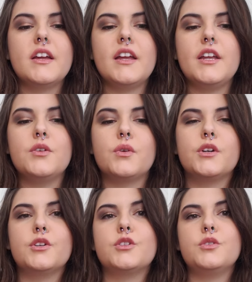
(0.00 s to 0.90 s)
in
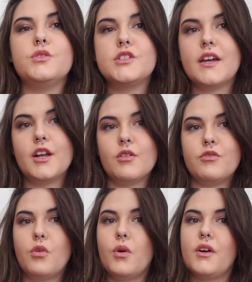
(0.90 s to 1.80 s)
order to set up
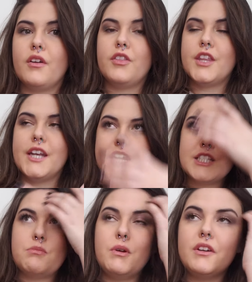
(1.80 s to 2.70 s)
for the
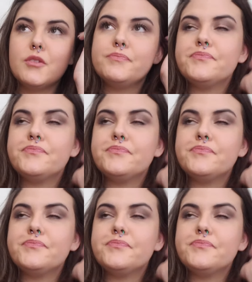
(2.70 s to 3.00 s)
next book,